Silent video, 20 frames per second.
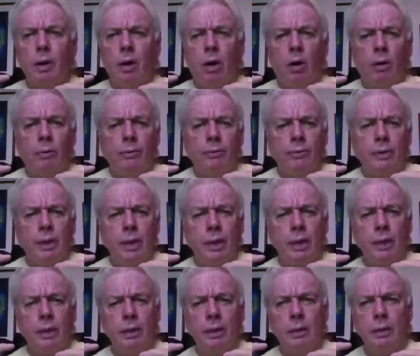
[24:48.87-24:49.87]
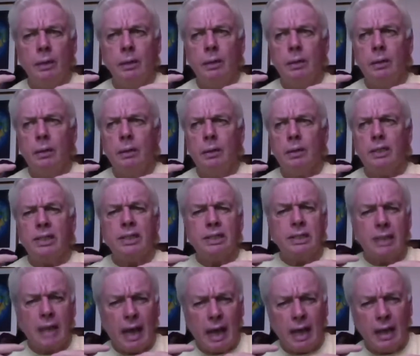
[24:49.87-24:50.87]
of the
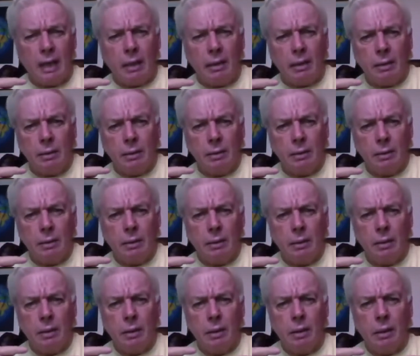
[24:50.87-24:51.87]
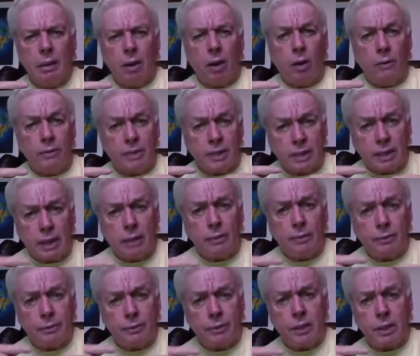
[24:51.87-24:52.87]
scale of
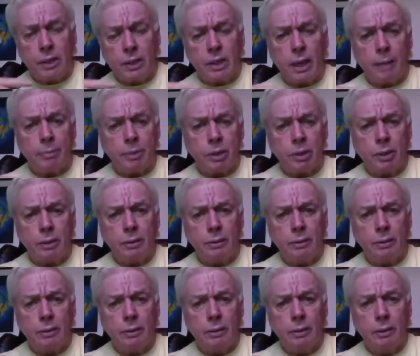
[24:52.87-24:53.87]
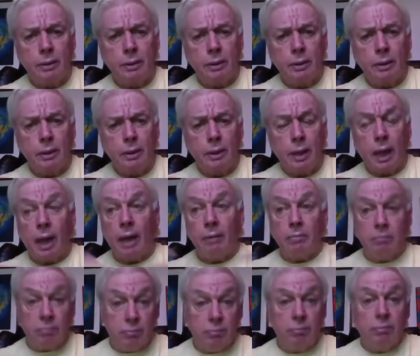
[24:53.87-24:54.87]
self-deception
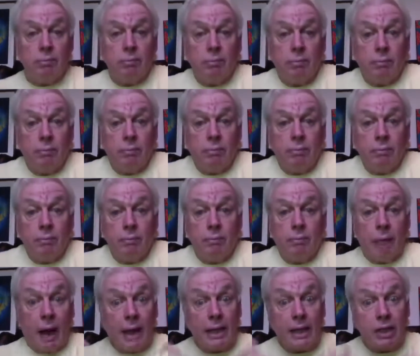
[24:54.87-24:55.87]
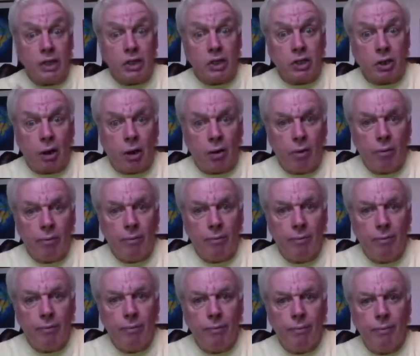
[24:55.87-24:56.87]
and mind control,
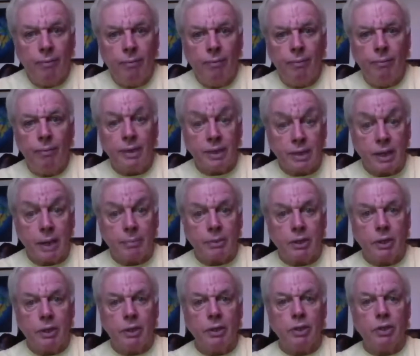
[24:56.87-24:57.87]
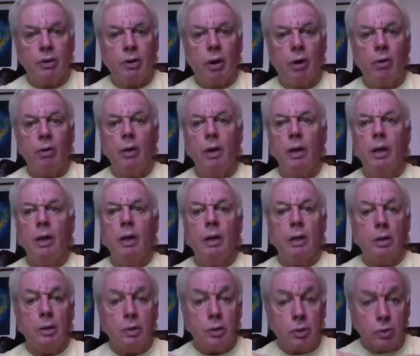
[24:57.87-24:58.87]
perception control,
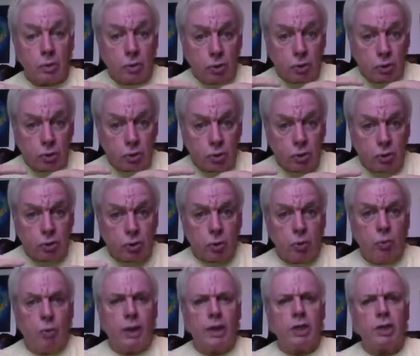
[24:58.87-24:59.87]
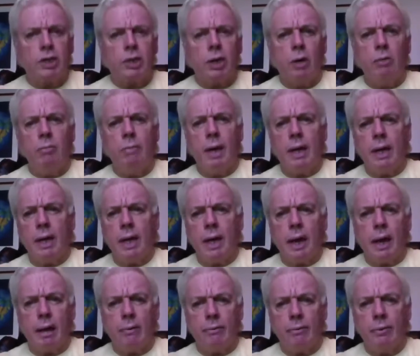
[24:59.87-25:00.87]
to which so many
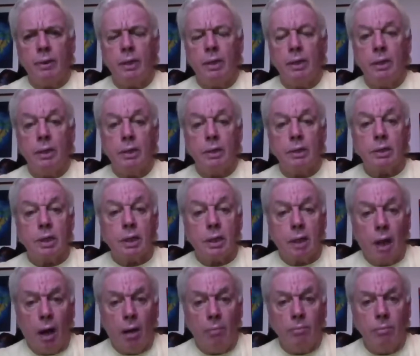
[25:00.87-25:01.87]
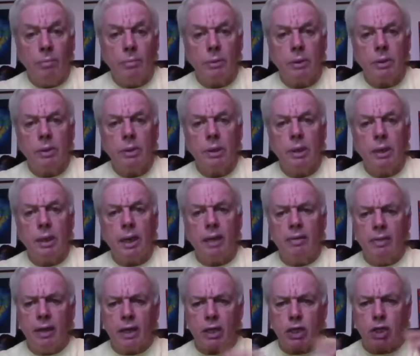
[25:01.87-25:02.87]
have succumbed
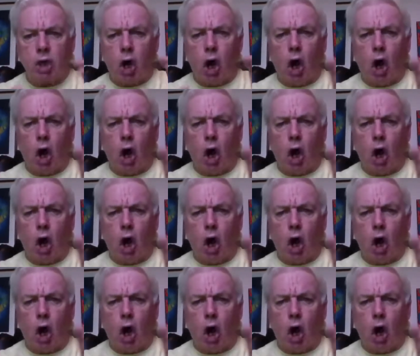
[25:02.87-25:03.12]
in this